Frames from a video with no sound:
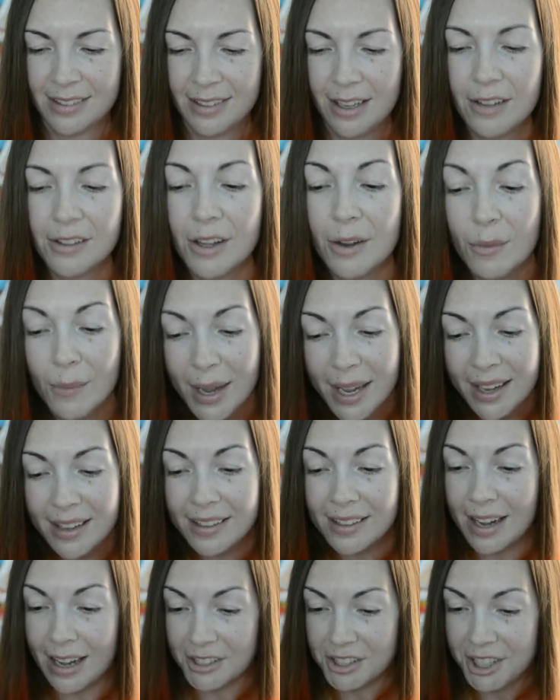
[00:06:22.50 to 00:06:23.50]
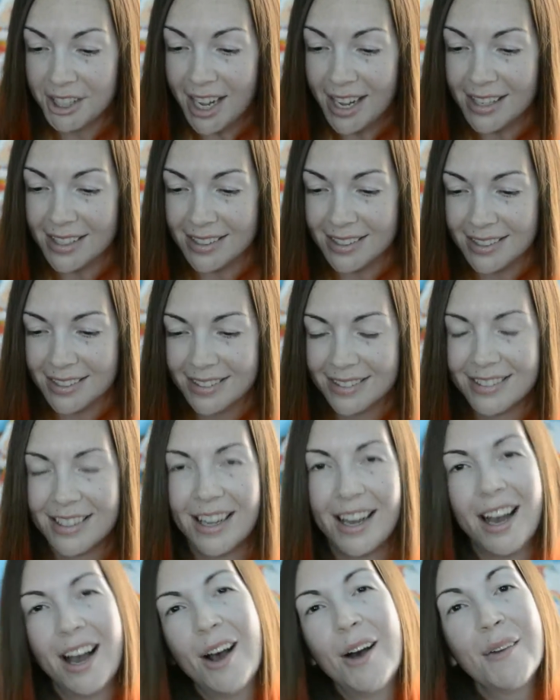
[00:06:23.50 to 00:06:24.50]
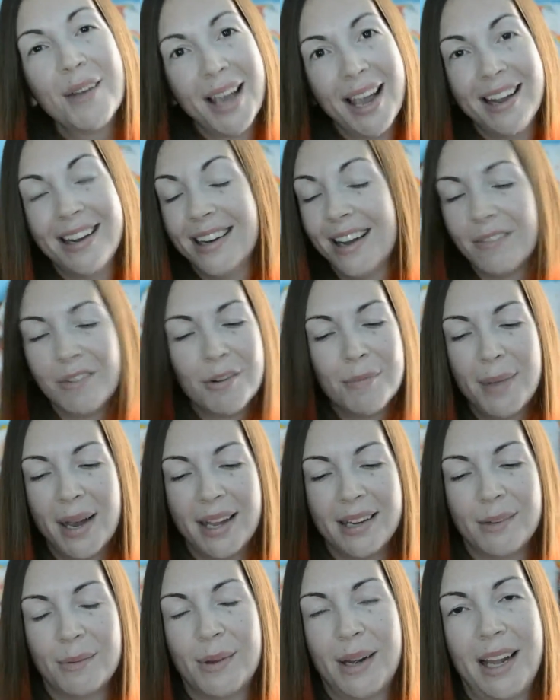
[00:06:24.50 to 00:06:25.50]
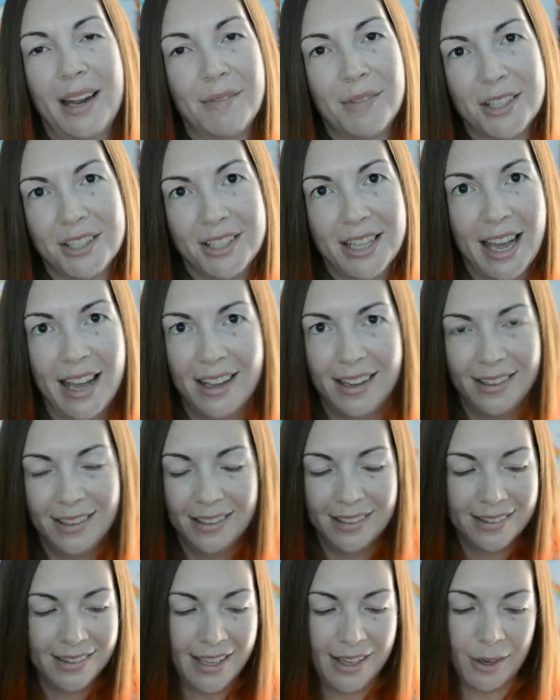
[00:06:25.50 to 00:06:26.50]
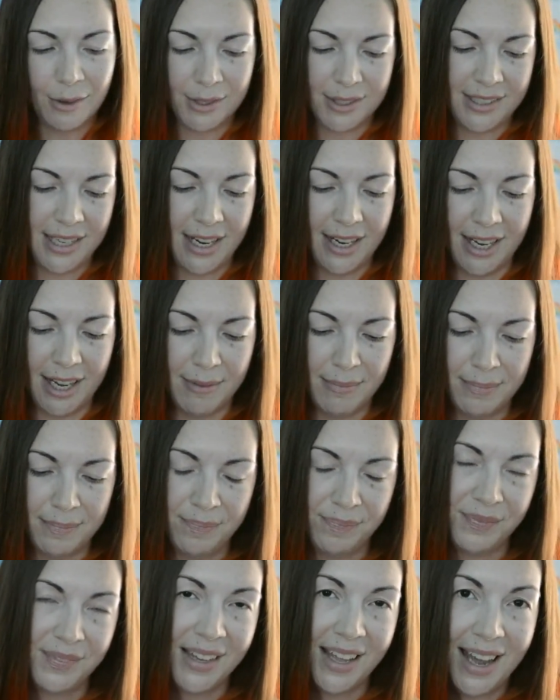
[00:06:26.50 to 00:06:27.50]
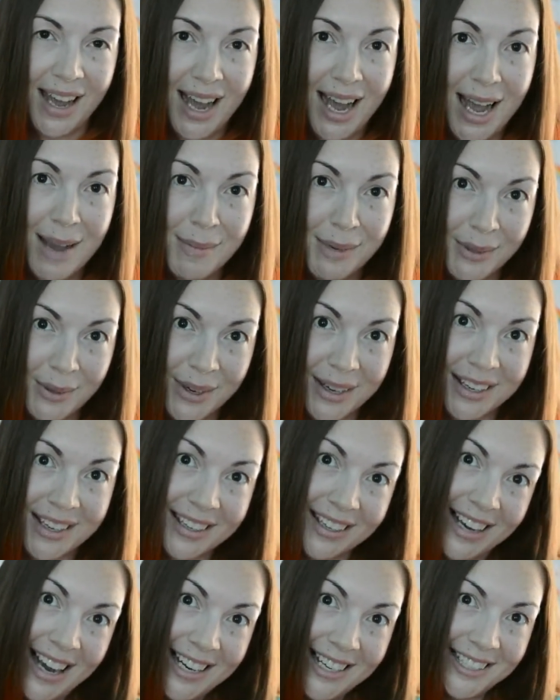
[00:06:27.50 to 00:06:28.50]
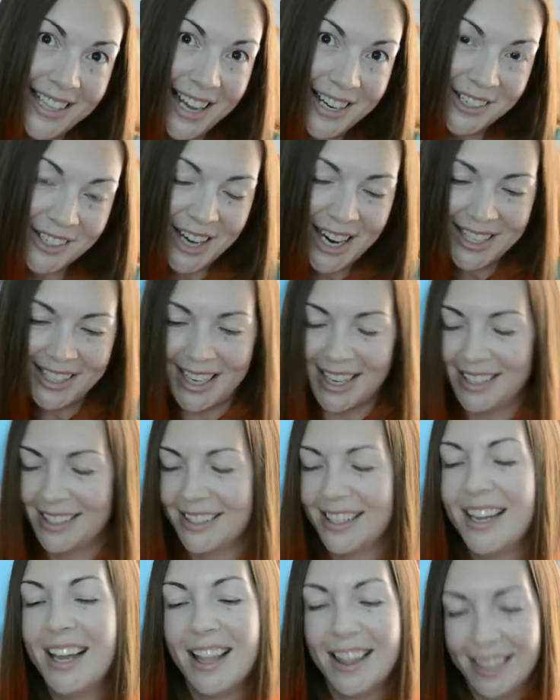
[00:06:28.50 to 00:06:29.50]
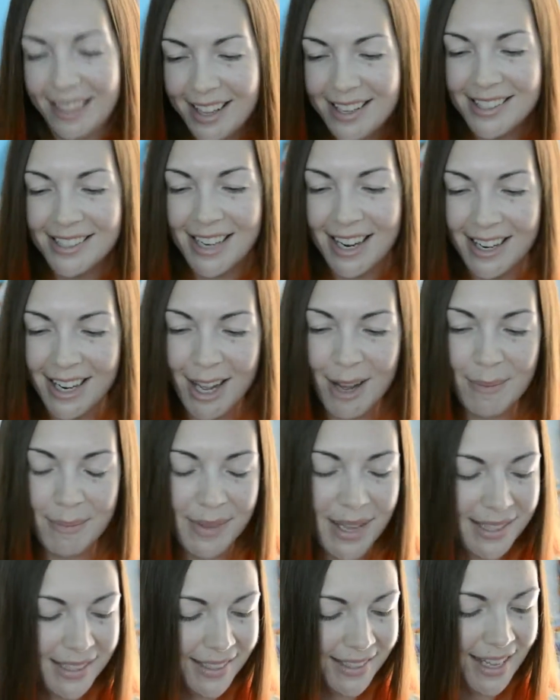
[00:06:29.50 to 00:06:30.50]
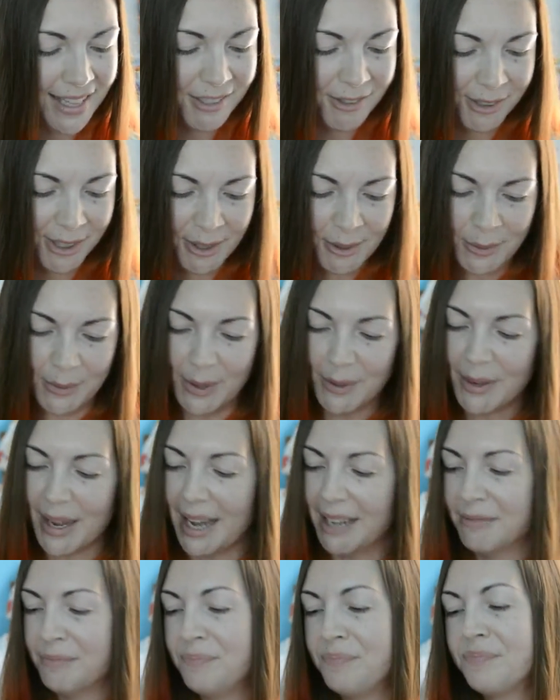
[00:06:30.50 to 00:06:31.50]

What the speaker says: Although, wait, now she does. Okay, never mind when I ever said they don't stand up. I'm a dork. I just hadn't tried yet. They stand up. That's really cool. Okay,